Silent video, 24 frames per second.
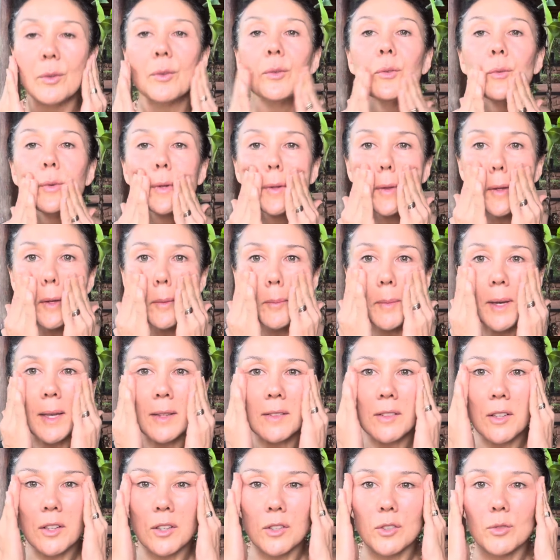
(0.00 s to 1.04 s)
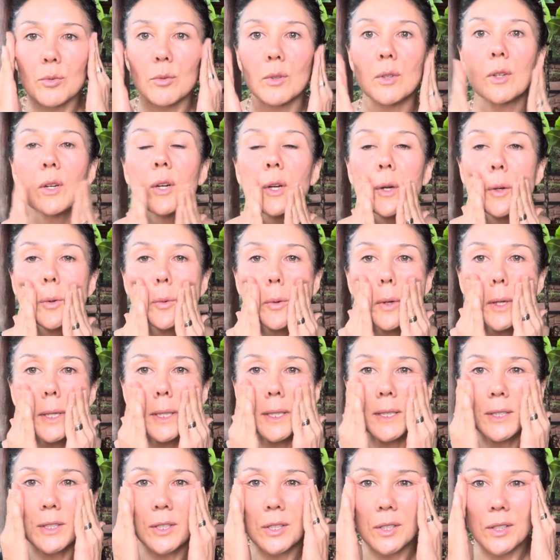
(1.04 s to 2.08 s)
with our massage, we're
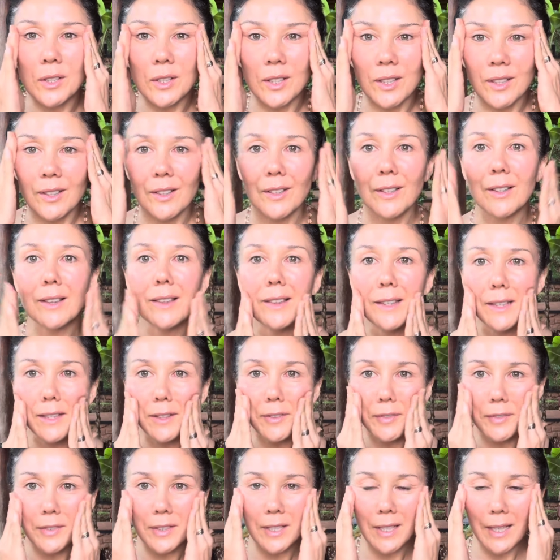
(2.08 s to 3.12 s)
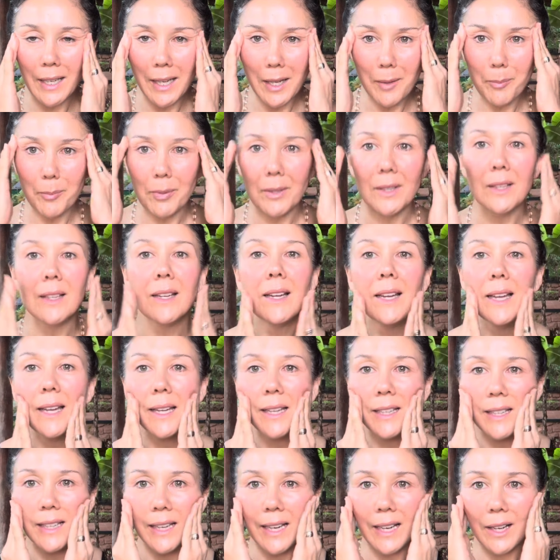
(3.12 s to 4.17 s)
wanting to lift up
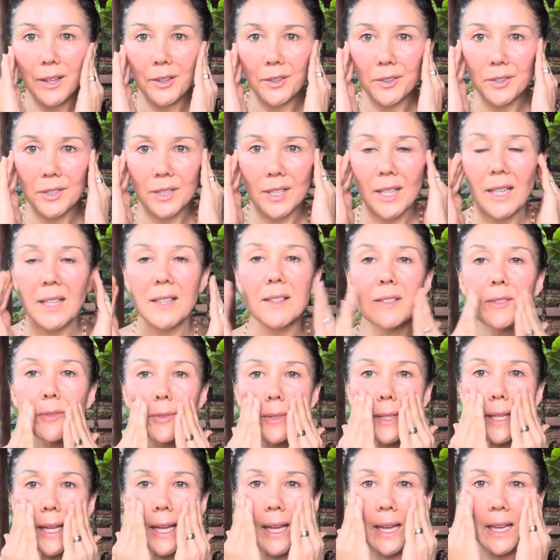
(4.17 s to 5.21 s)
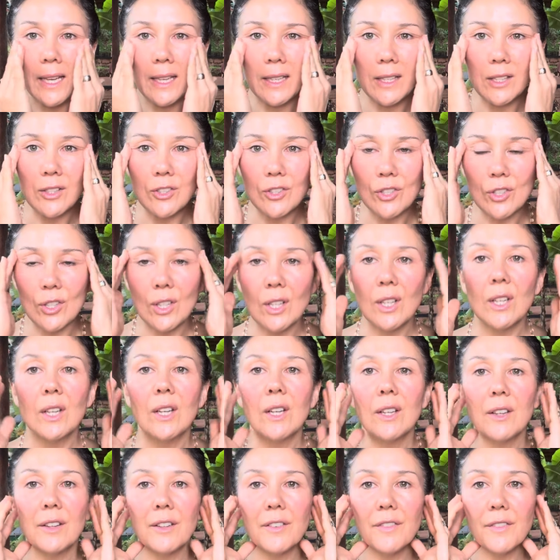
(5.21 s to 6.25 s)
and out. As we age,
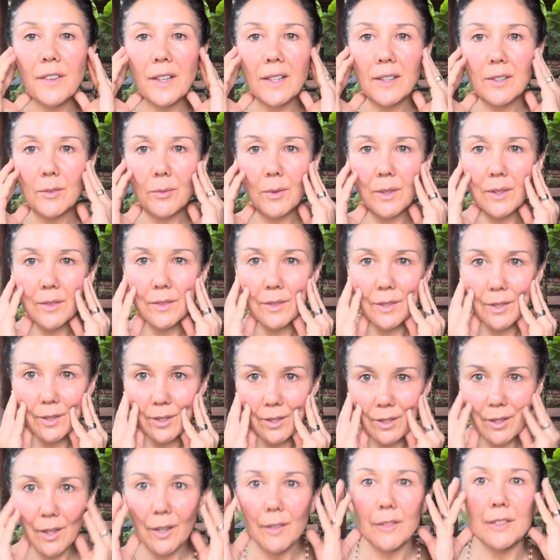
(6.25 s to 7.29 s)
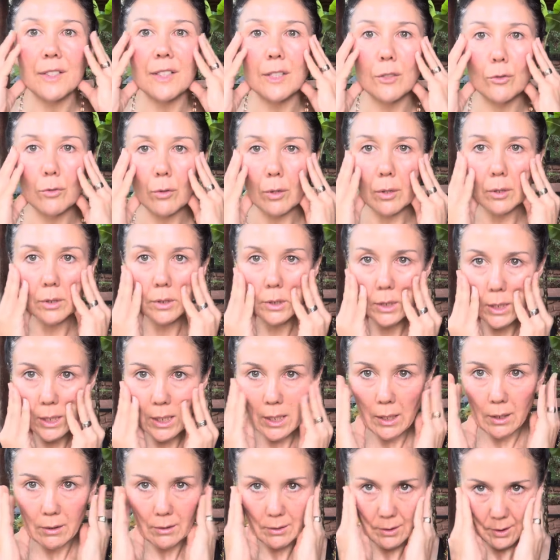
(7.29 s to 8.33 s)
the face wants to obviously draw
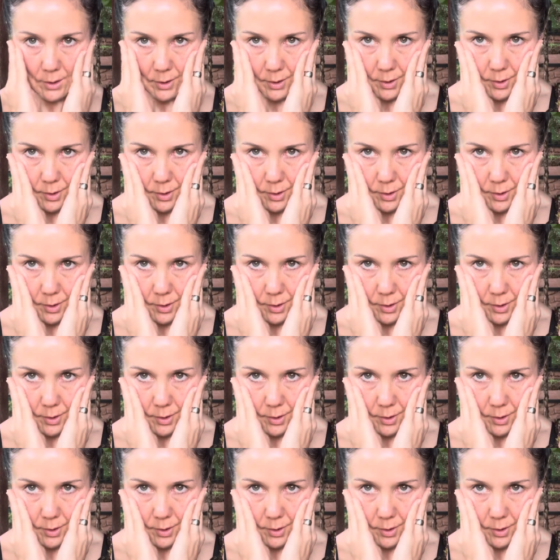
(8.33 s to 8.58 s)
down and